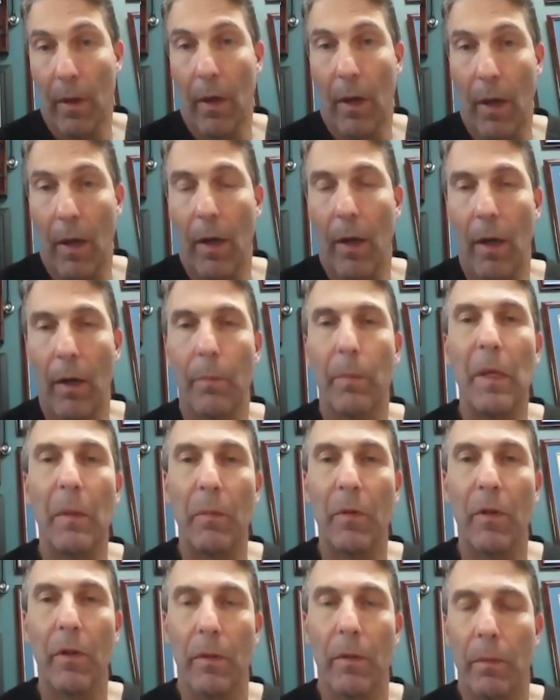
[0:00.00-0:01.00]
uh,
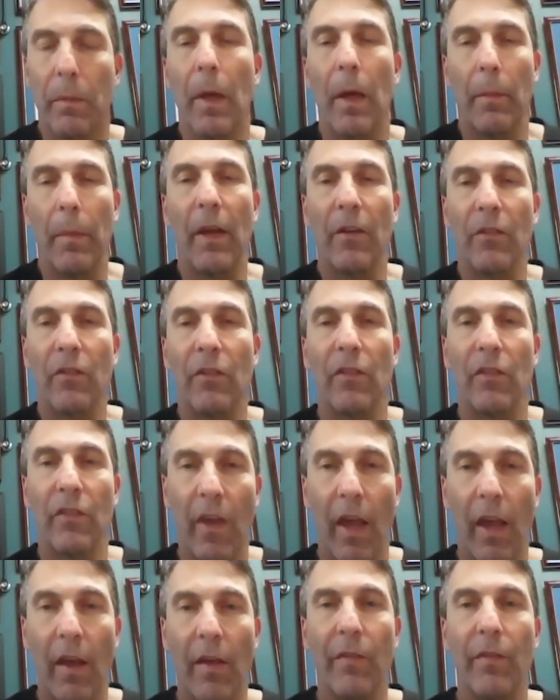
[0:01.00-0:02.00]
people uh, patients
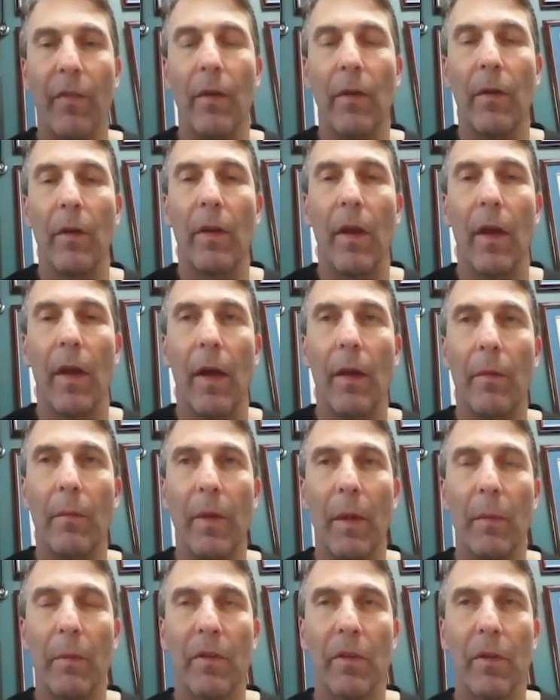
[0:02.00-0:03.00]
safe and uh, and
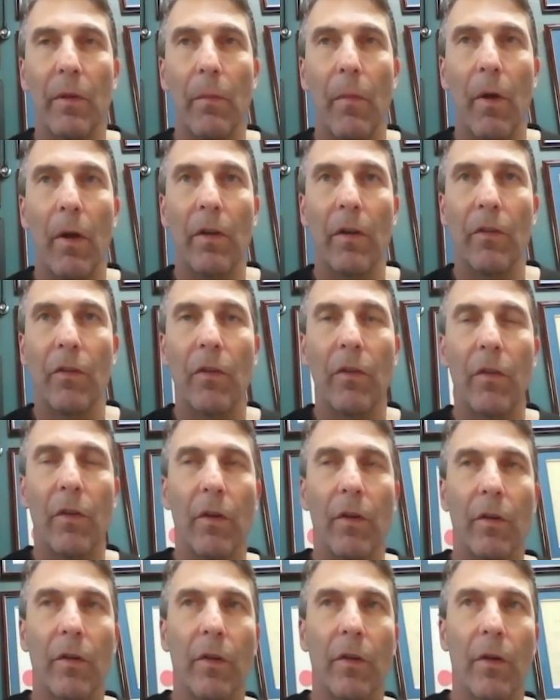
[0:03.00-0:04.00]
be able to monitor
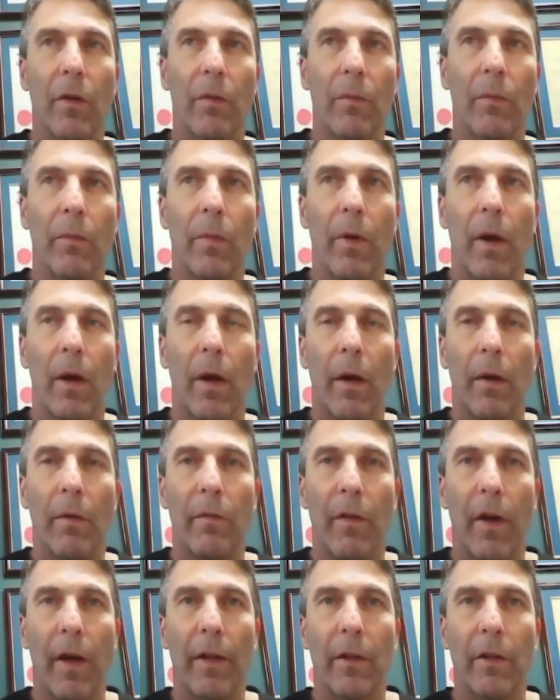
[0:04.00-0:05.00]
their their uh,
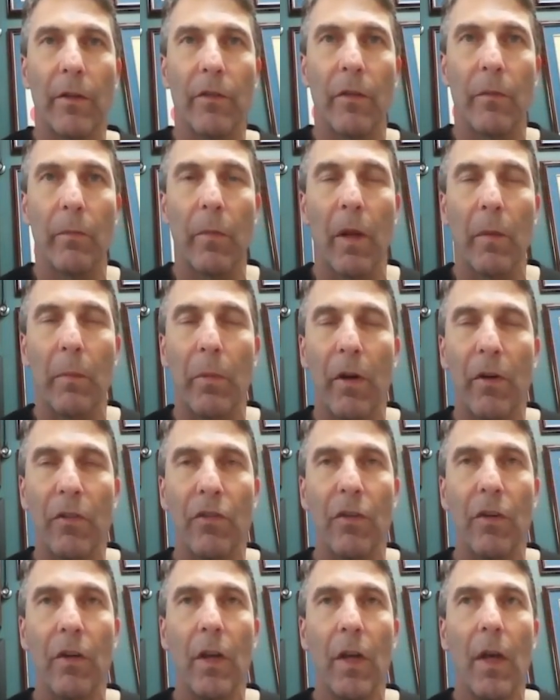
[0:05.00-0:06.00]
vitals and blood
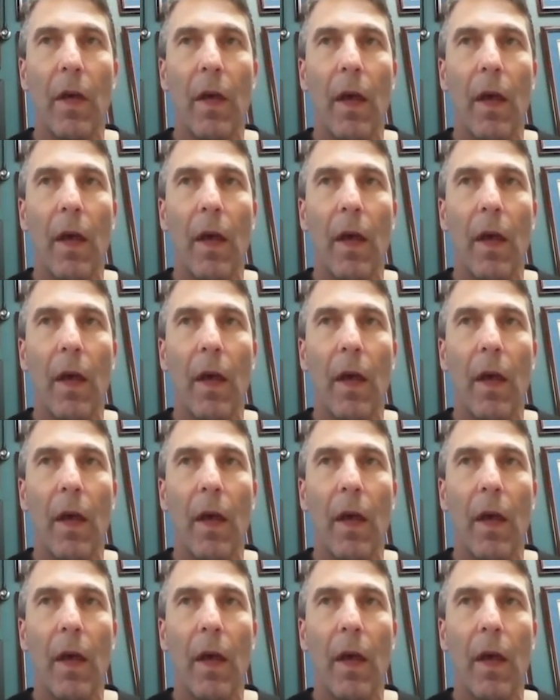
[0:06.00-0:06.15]
pressure.